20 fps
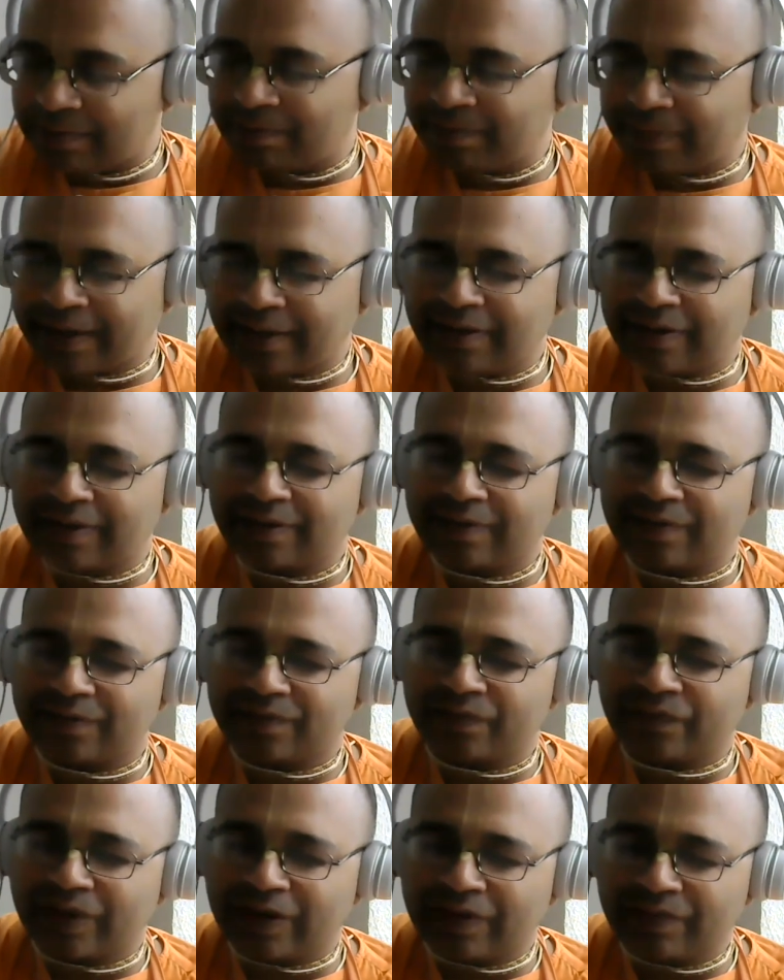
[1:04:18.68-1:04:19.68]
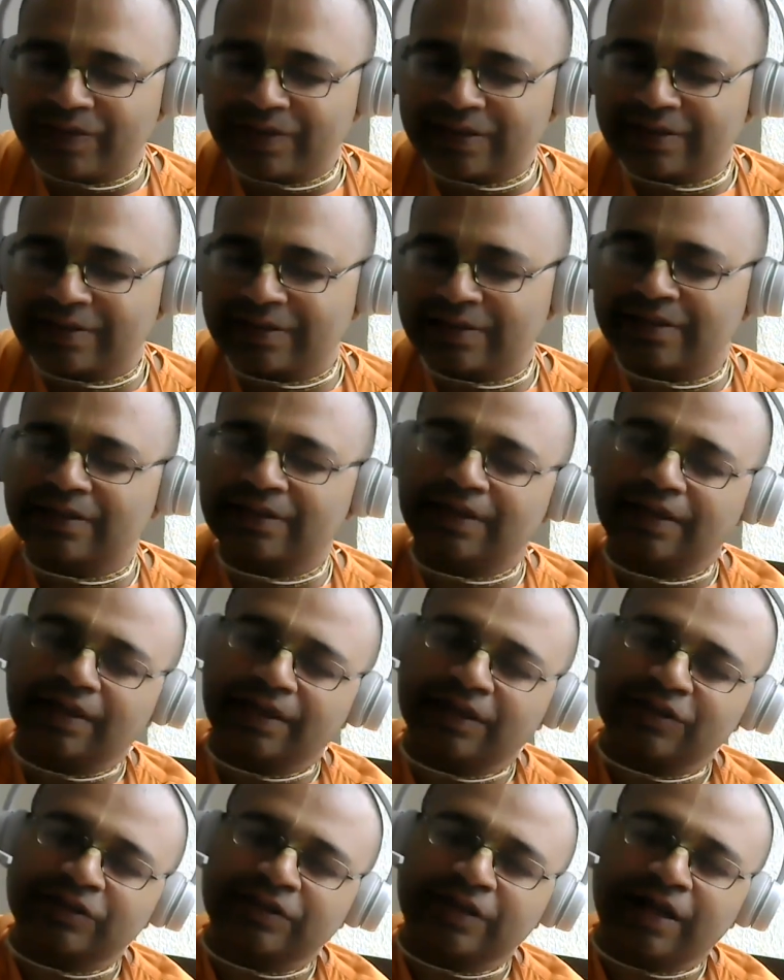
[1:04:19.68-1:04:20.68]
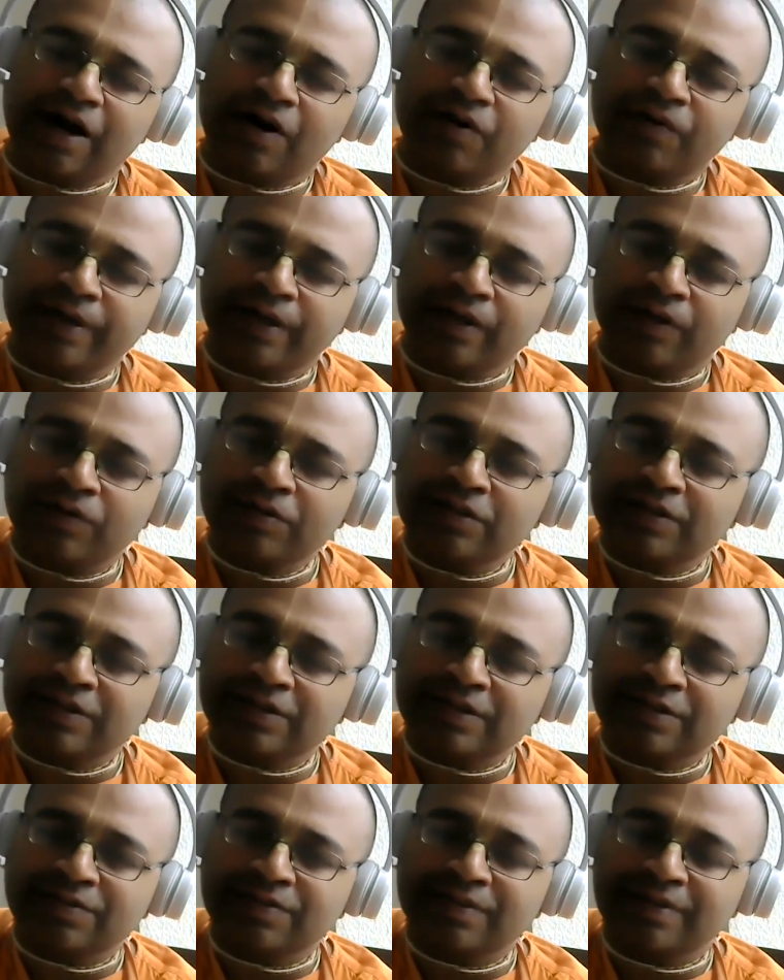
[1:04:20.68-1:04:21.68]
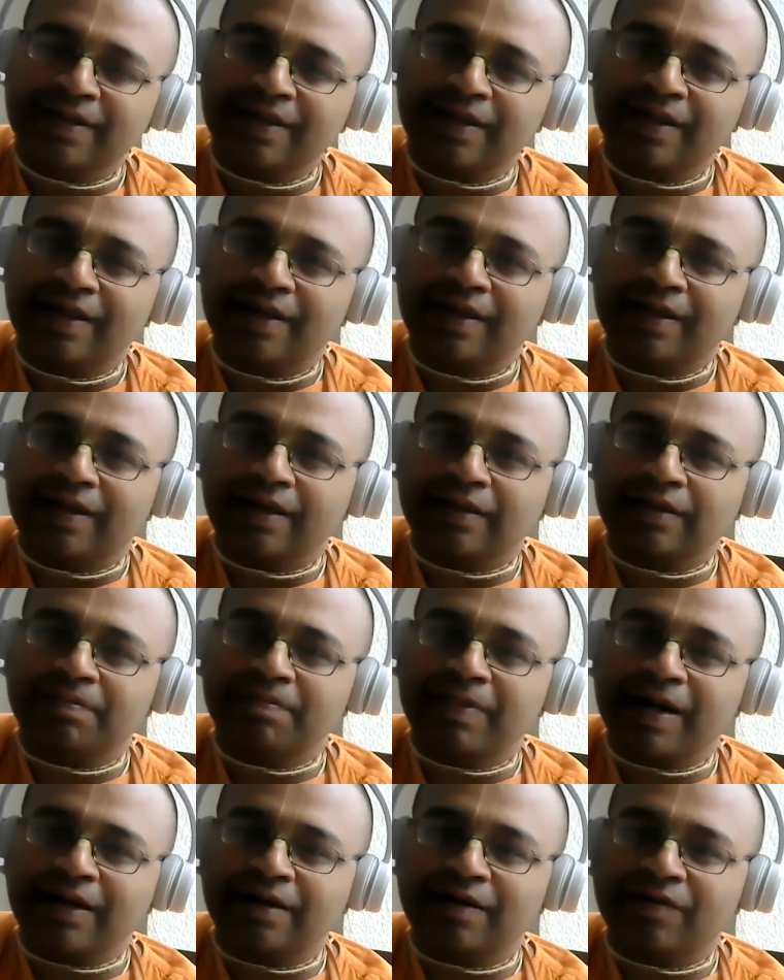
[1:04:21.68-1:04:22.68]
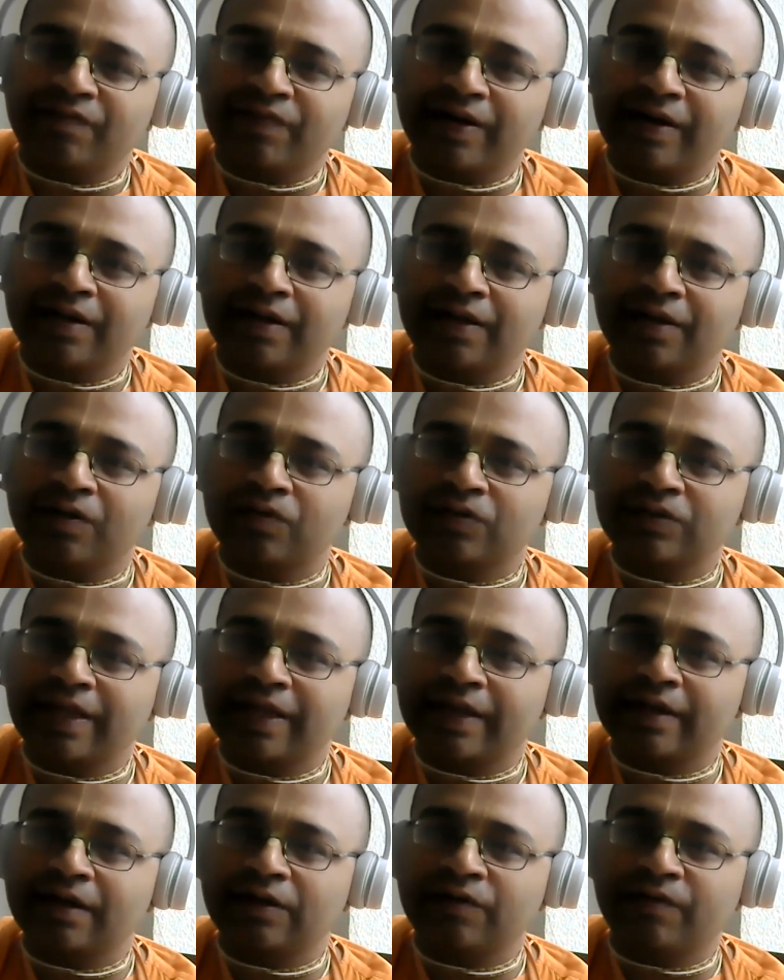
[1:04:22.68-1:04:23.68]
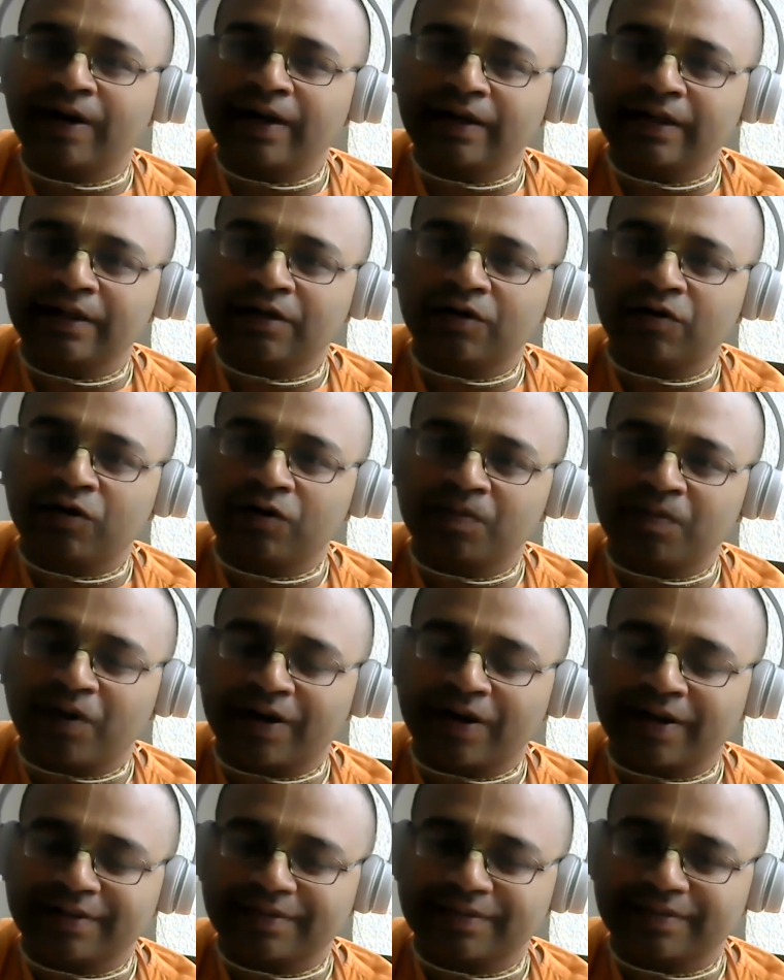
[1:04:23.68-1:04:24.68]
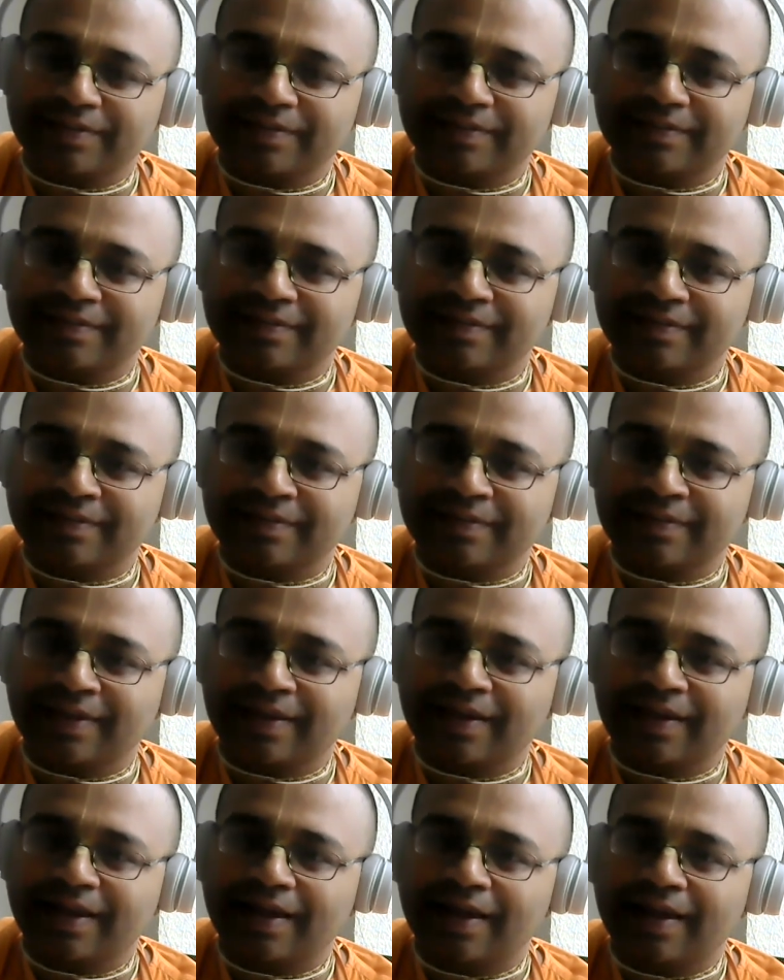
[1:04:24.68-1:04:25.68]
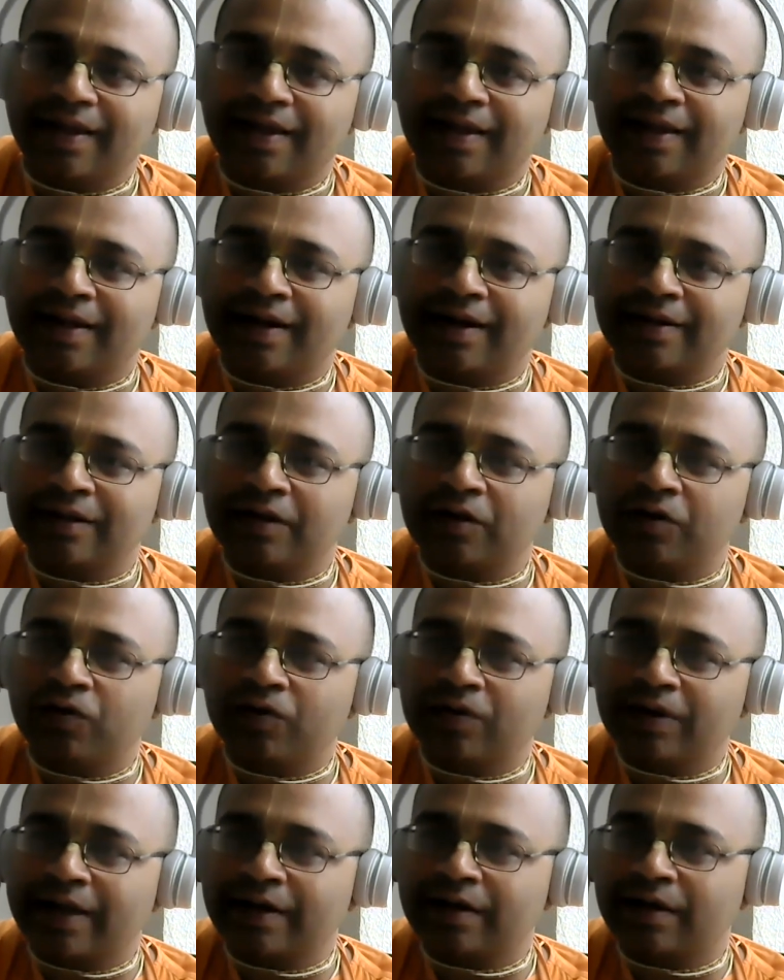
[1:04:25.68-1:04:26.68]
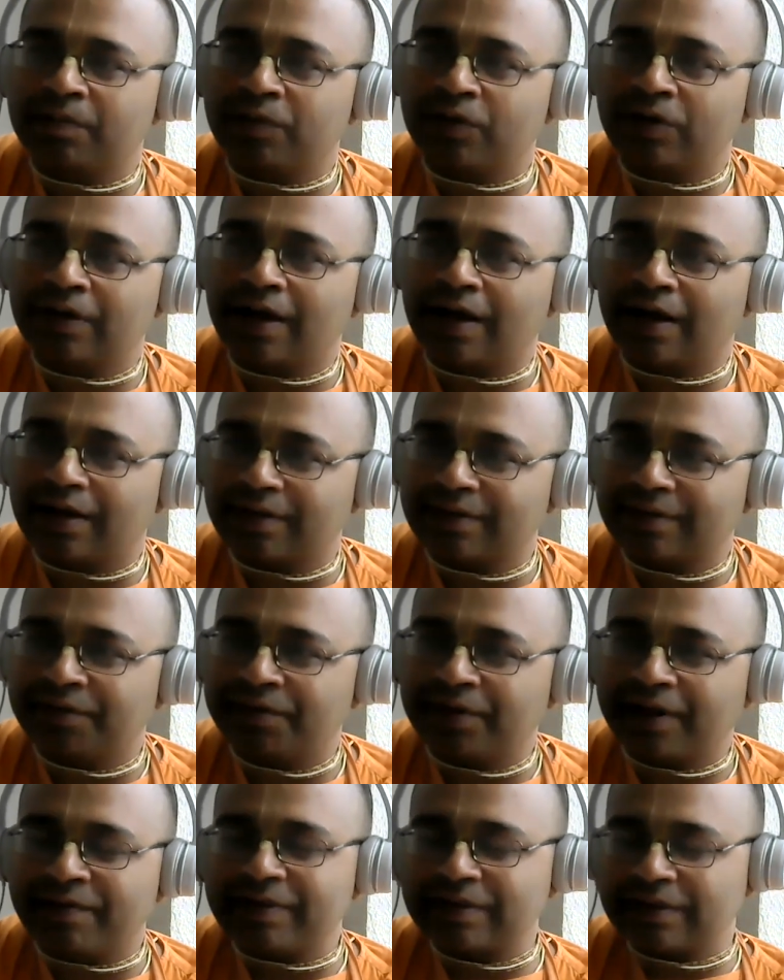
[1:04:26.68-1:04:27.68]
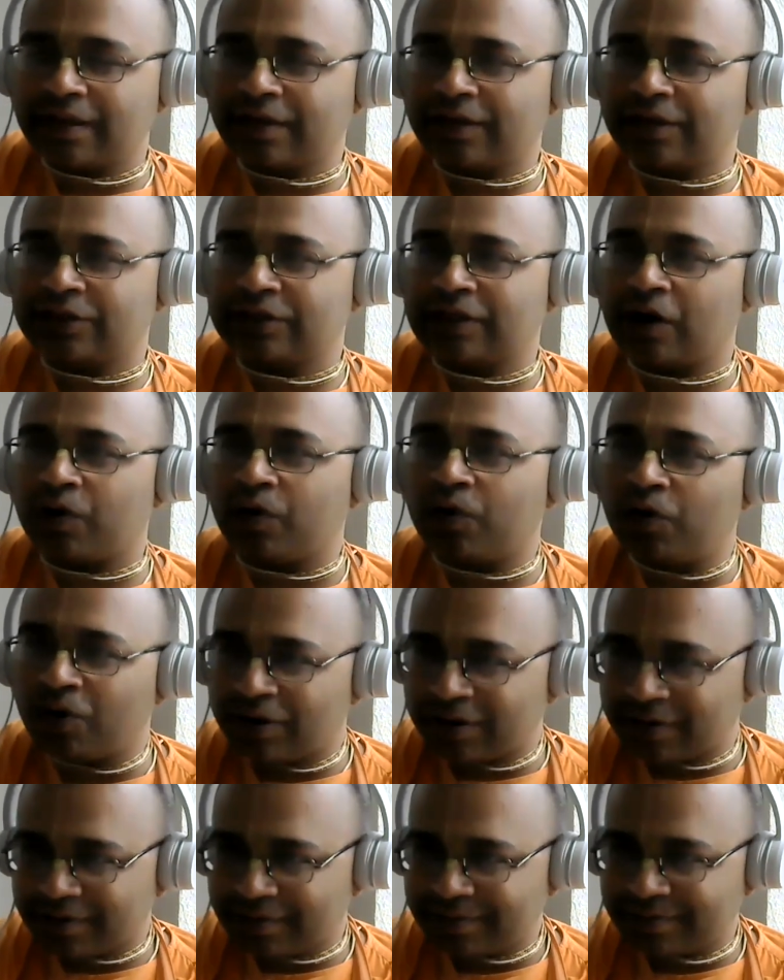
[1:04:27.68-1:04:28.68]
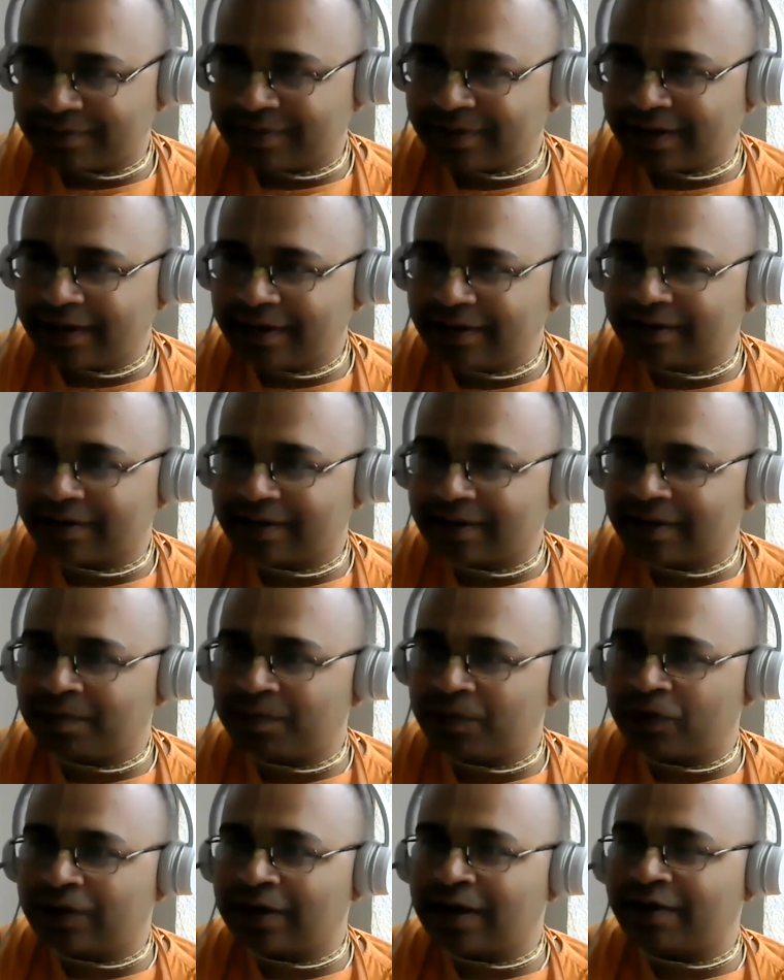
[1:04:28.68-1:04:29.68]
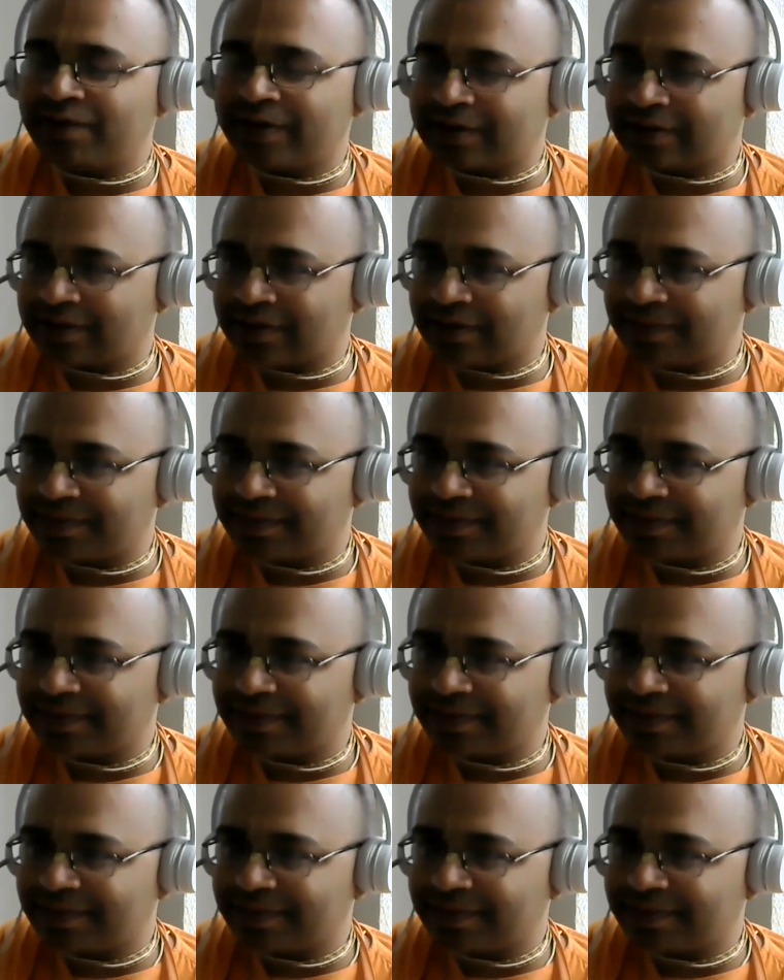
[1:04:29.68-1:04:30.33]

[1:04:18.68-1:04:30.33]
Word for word: But when we see Krishna, how he looks in the battlefield, he looks like a twenty year old boy. Hmm he doesn't look like a buddha you never see krishna old right a buddha vyakti